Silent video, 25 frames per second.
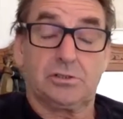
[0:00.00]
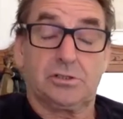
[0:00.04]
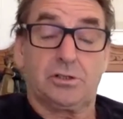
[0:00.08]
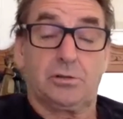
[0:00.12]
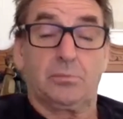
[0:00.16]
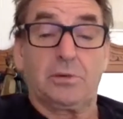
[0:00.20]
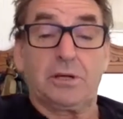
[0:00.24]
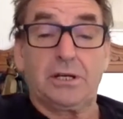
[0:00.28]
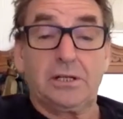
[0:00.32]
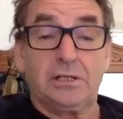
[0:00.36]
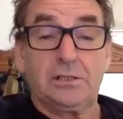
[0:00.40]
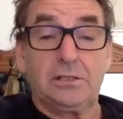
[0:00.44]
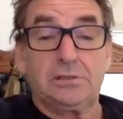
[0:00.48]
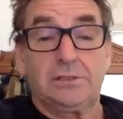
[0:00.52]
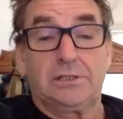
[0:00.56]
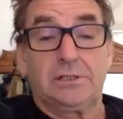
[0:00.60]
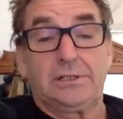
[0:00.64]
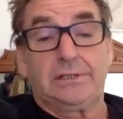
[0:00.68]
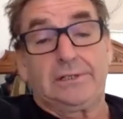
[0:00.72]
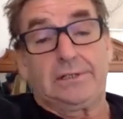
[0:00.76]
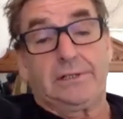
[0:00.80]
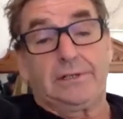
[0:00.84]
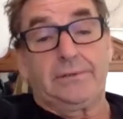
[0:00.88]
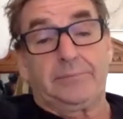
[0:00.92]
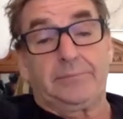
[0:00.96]
committed
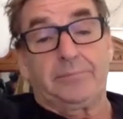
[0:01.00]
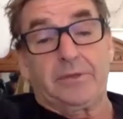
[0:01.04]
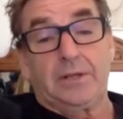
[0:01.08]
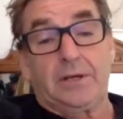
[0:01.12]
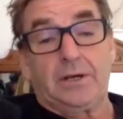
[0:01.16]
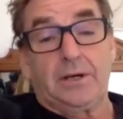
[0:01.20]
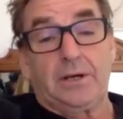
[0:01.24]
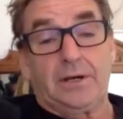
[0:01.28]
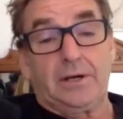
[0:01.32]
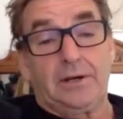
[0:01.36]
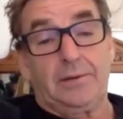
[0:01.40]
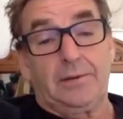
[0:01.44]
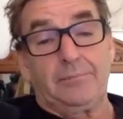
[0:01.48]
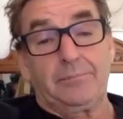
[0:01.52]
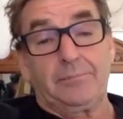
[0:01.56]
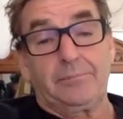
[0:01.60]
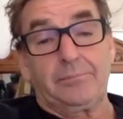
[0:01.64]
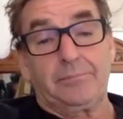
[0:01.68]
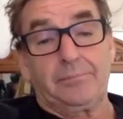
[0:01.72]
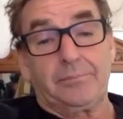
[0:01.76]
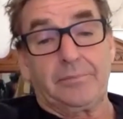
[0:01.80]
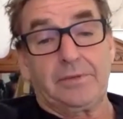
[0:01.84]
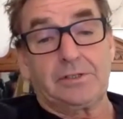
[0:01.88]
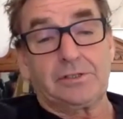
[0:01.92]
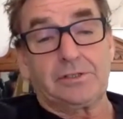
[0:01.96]

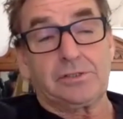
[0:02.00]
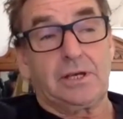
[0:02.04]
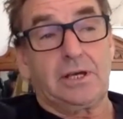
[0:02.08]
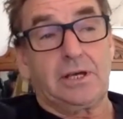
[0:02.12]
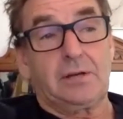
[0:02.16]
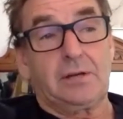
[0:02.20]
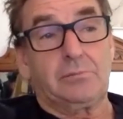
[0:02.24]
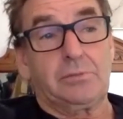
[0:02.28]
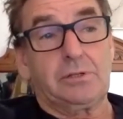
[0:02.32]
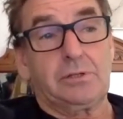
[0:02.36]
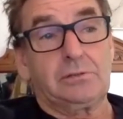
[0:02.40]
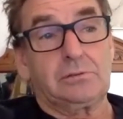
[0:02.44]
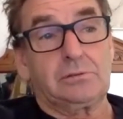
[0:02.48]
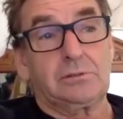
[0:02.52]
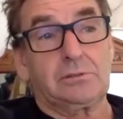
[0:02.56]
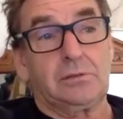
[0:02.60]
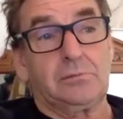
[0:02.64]
as I had been.